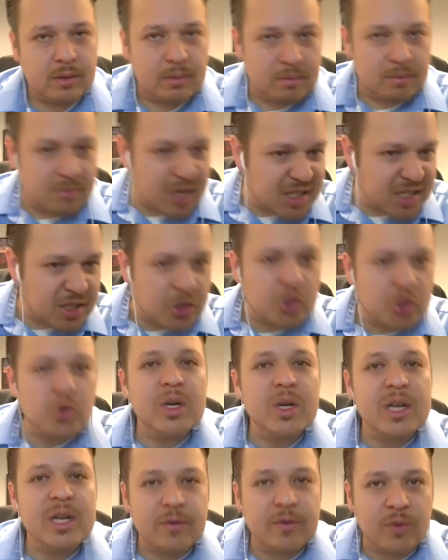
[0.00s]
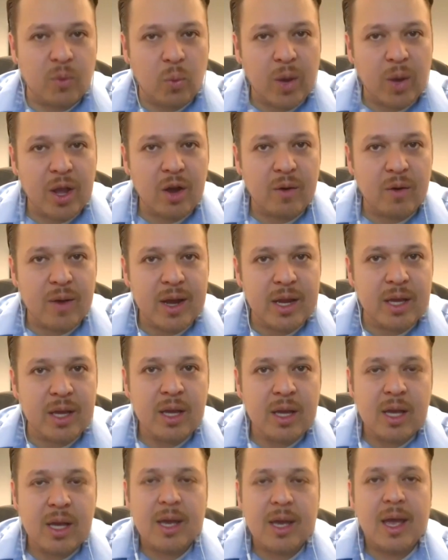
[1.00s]
doesn't do it a different way already
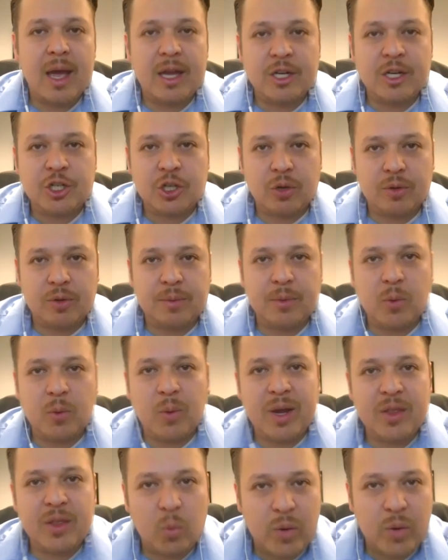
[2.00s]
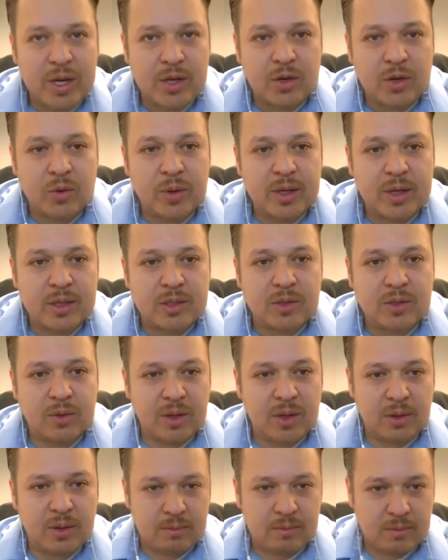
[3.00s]
and show them the way that we do it so
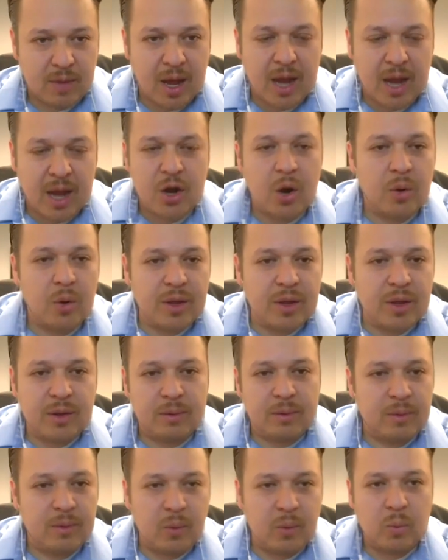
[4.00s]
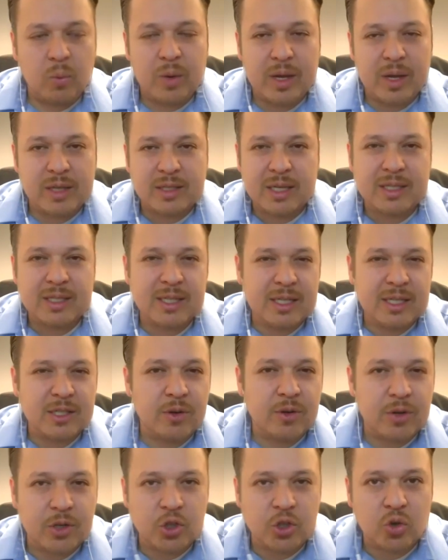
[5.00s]
that I know that it's, it's
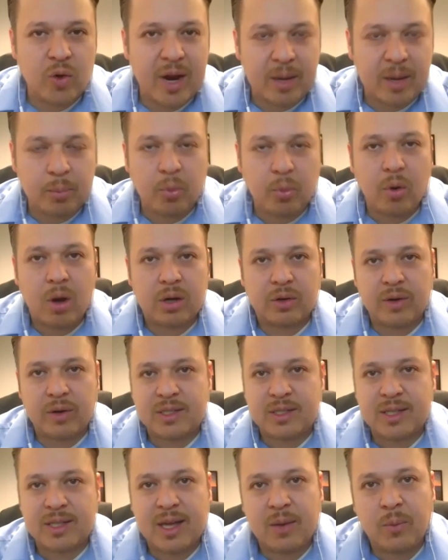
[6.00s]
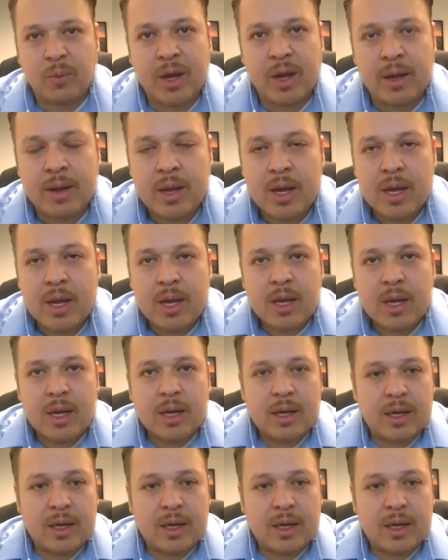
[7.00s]
easier to track progress that way. So, uh,